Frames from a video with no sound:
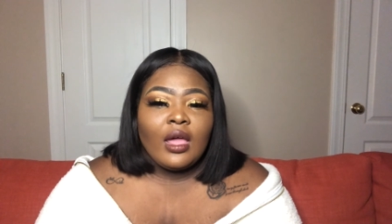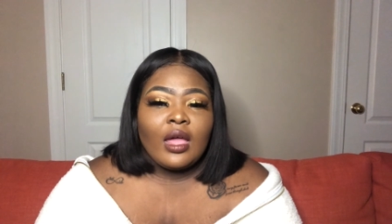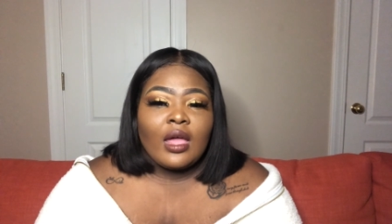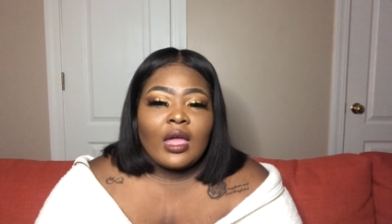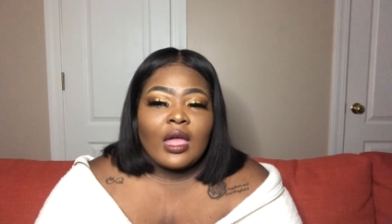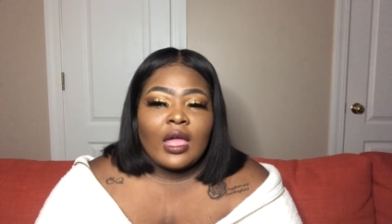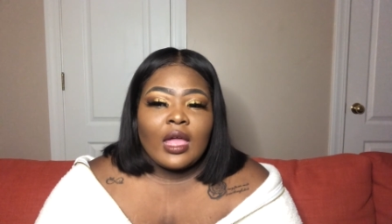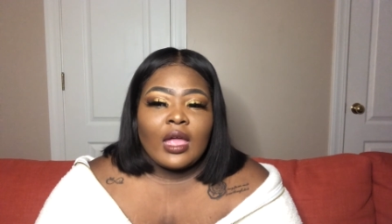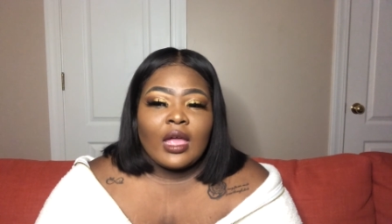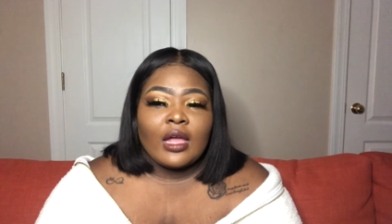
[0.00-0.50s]

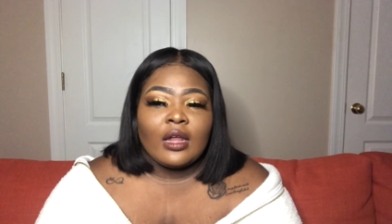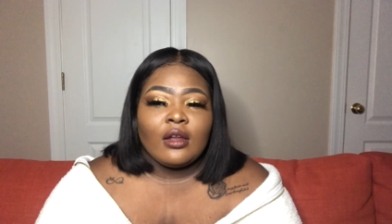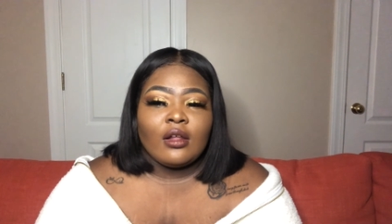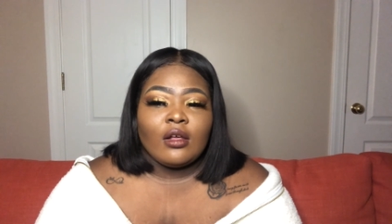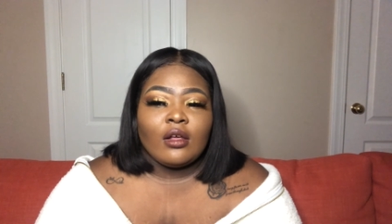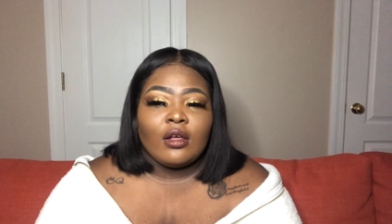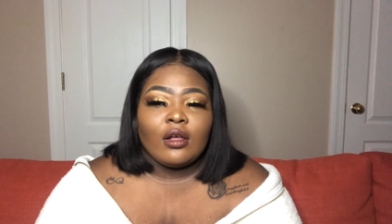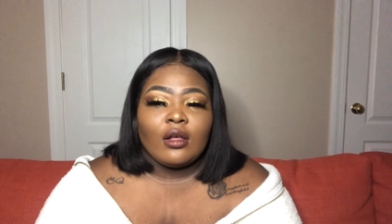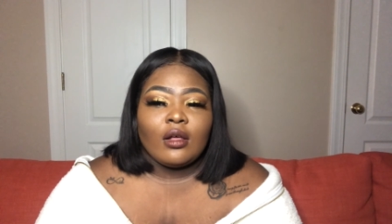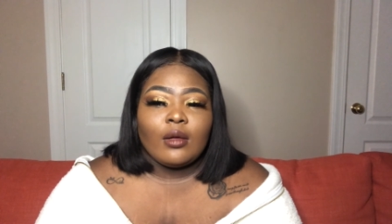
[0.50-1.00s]

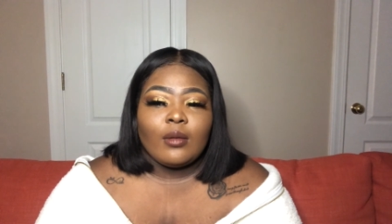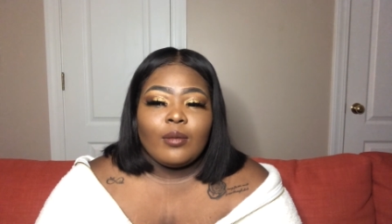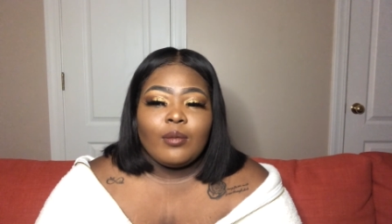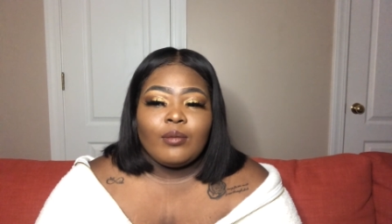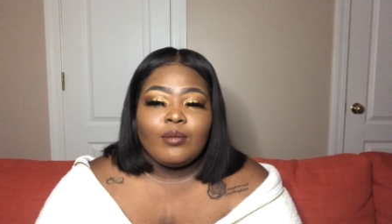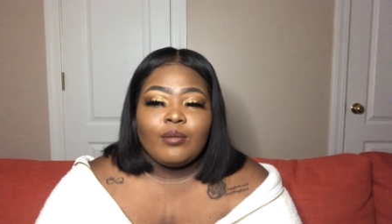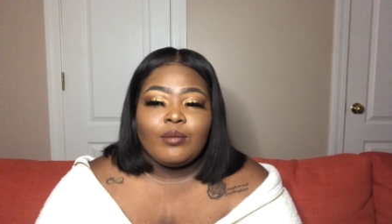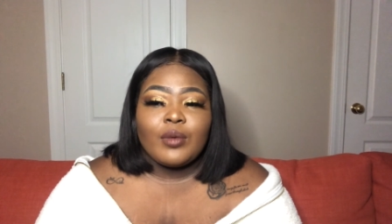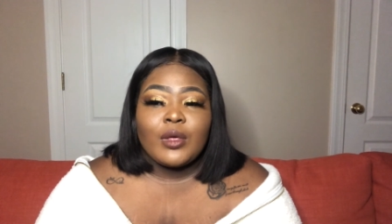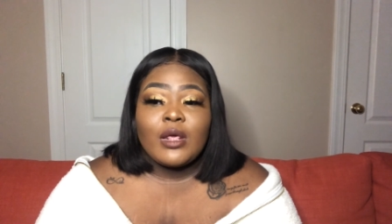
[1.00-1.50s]
And
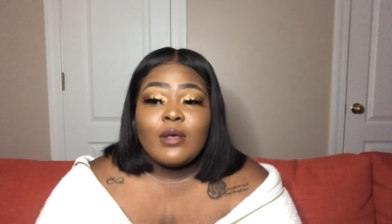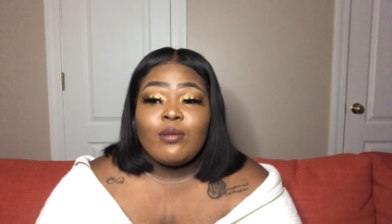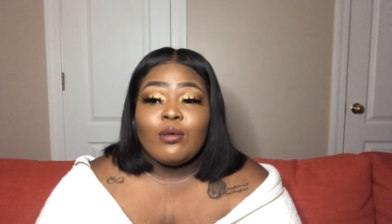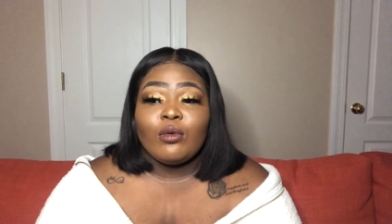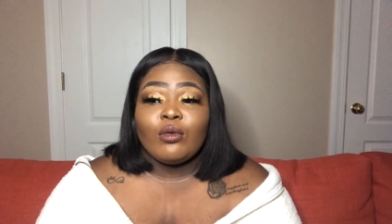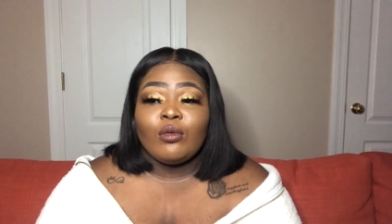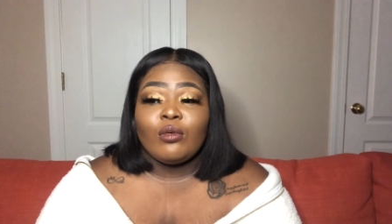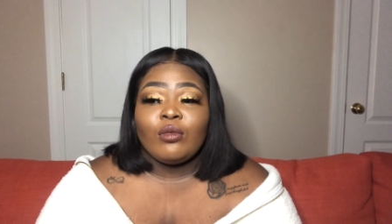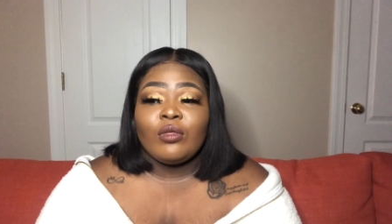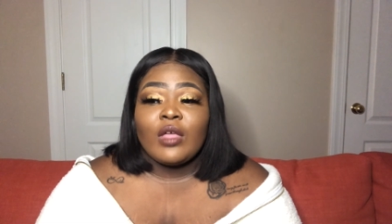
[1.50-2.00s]

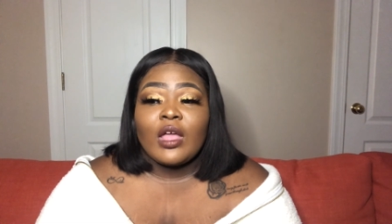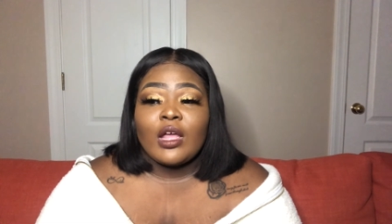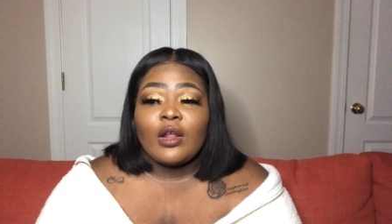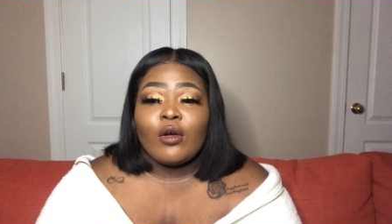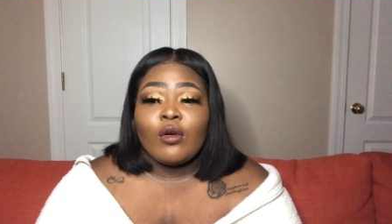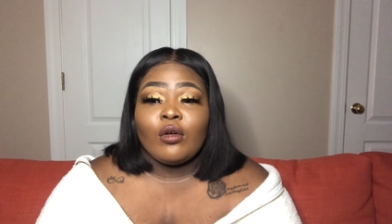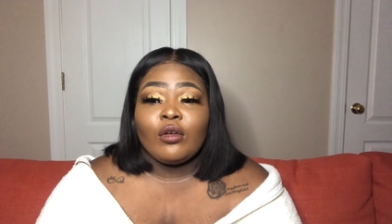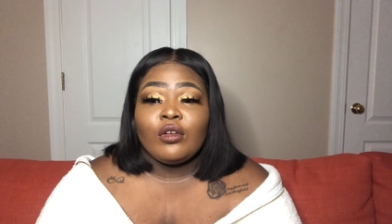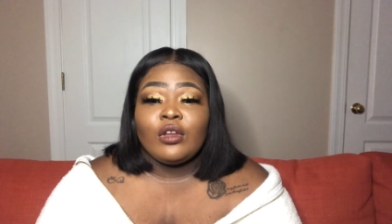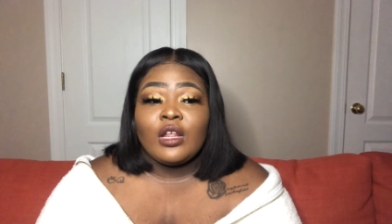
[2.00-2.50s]
people that
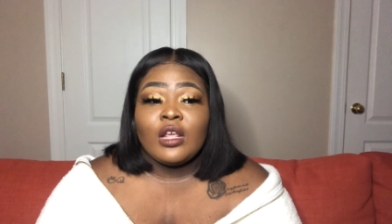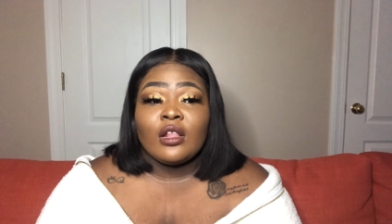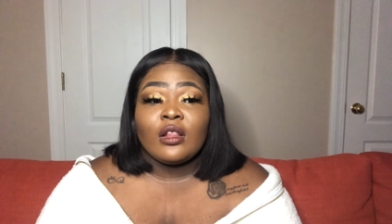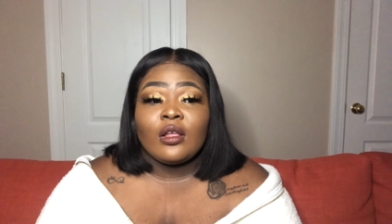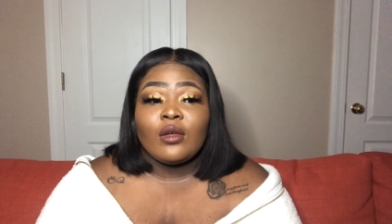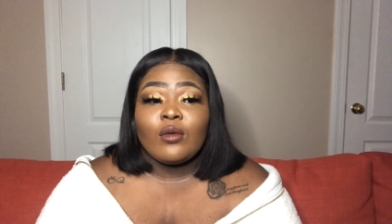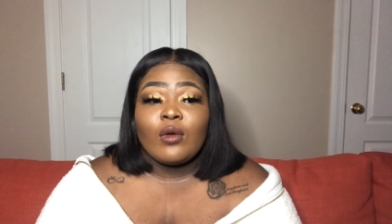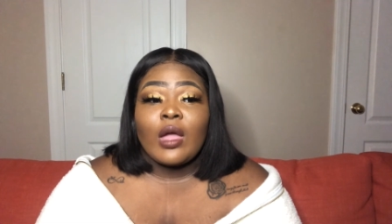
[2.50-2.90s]
are dealt